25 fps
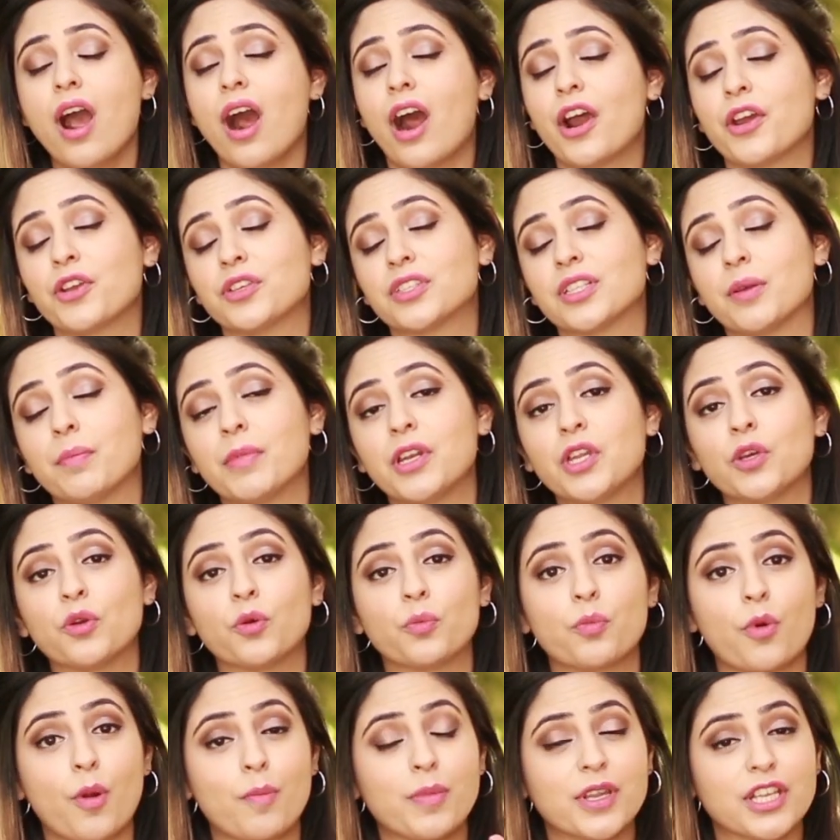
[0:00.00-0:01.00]
Are you somebody who
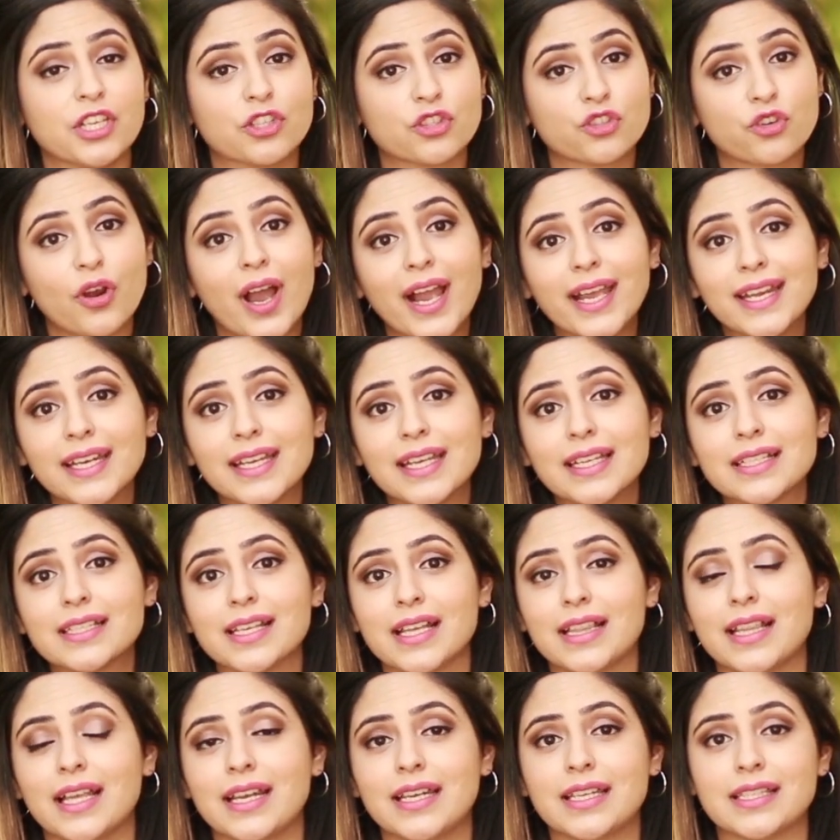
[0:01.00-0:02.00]
probably tried it
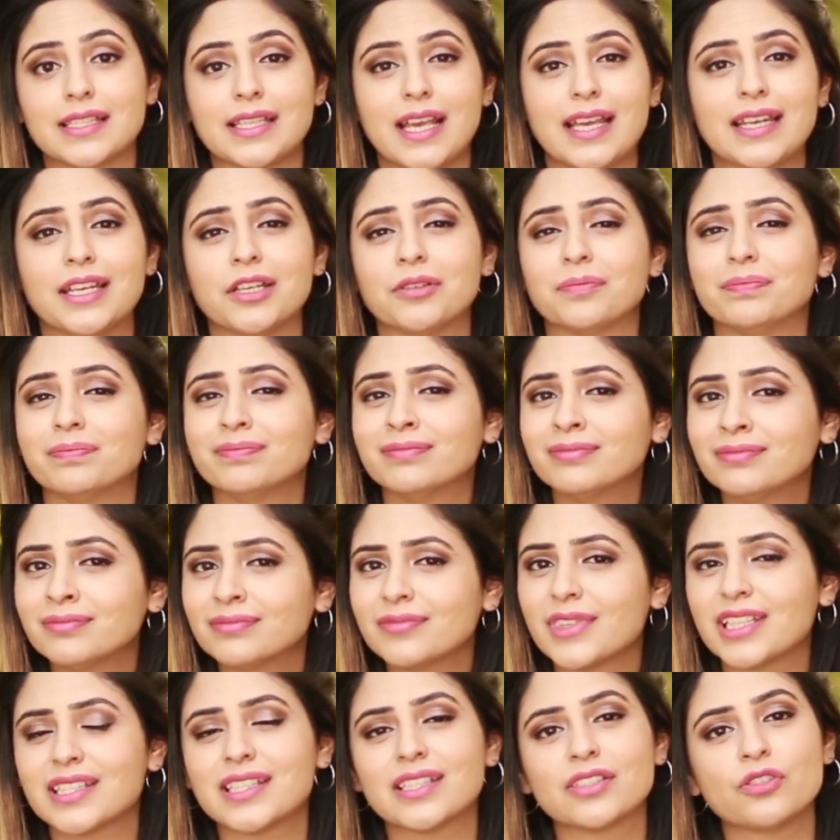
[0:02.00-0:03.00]
and then decided,
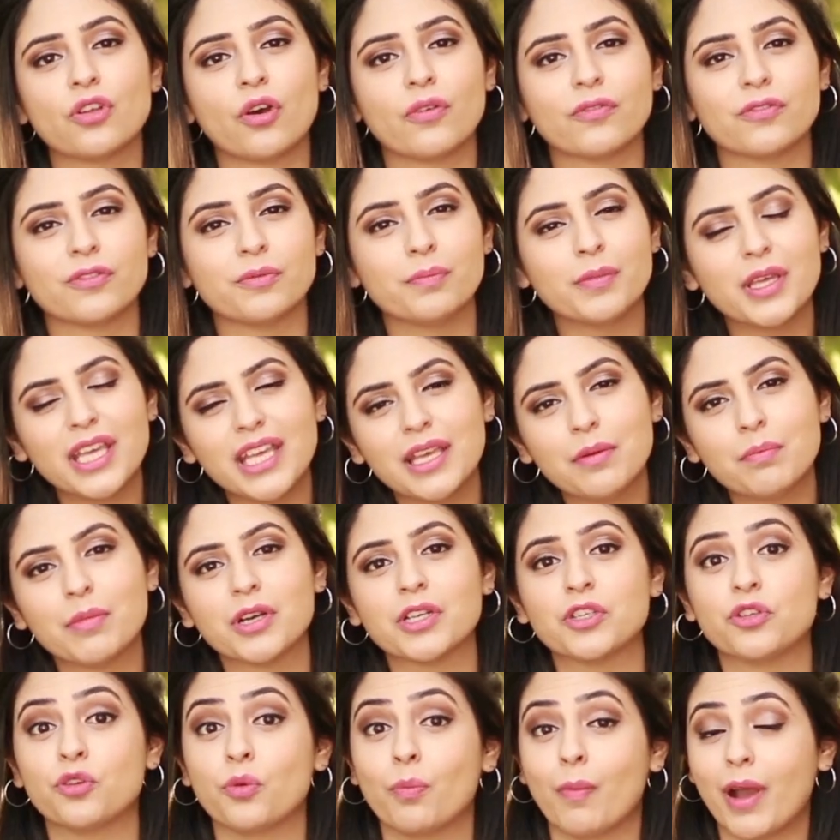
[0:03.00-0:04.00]
this is not for me,
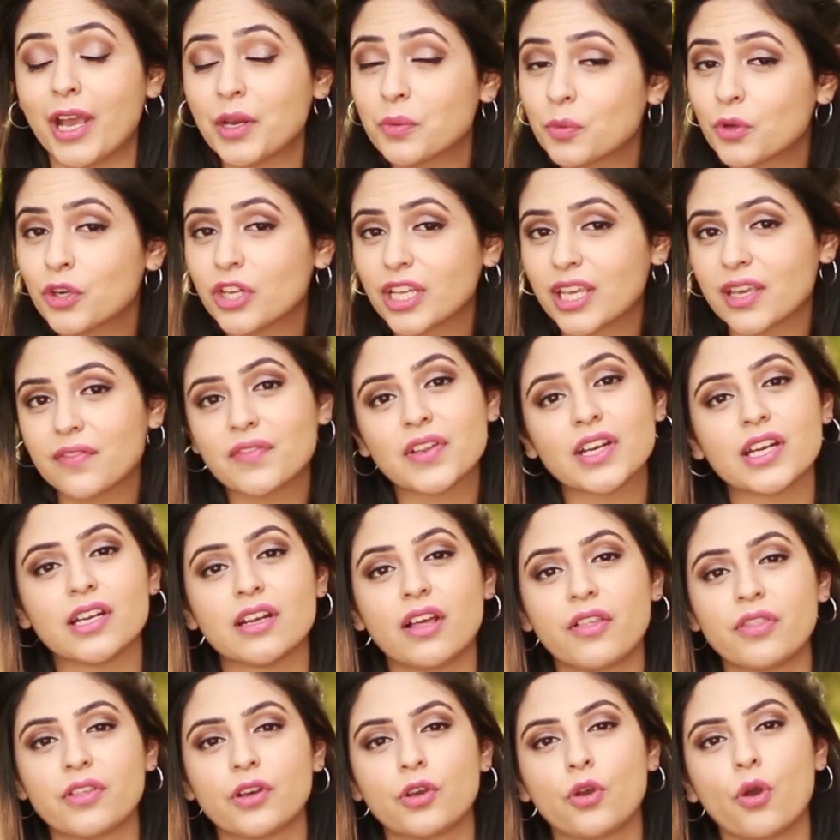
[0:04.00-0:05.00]
but you might want to give it
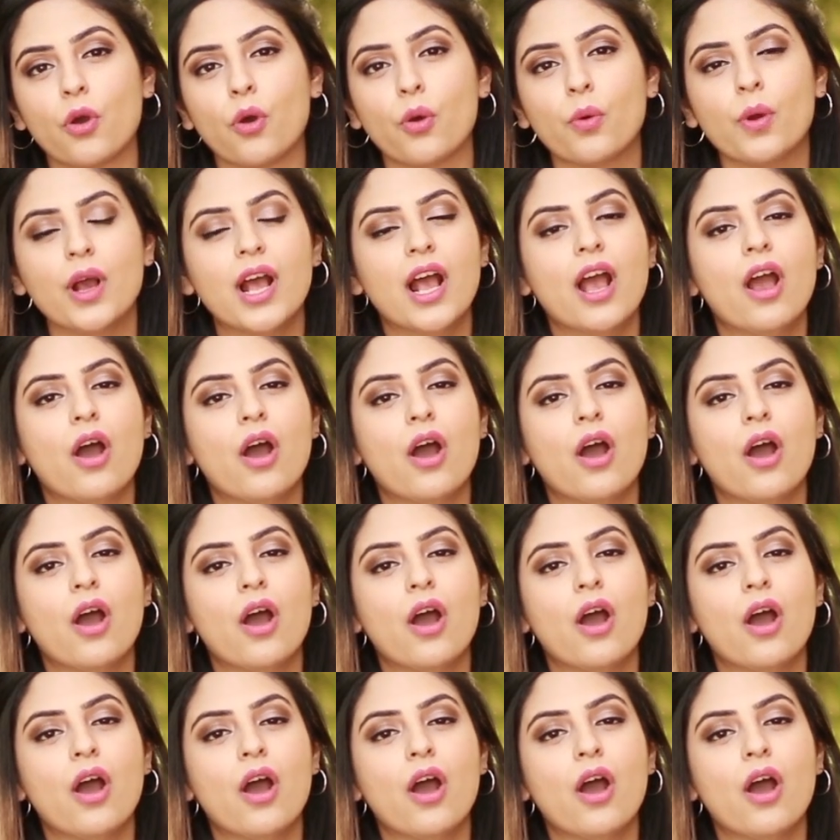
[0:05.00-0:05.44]
another go?